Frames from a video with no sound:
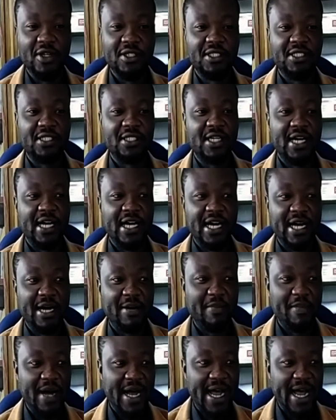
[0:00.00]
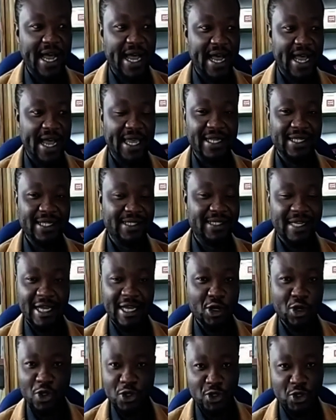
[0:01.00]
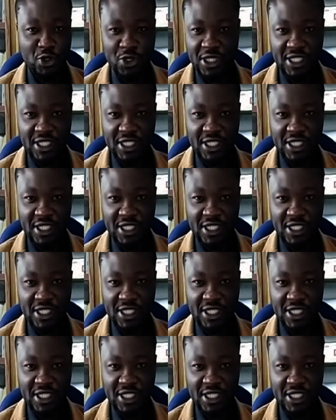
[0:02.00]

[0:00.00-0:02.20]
But I can tell you authority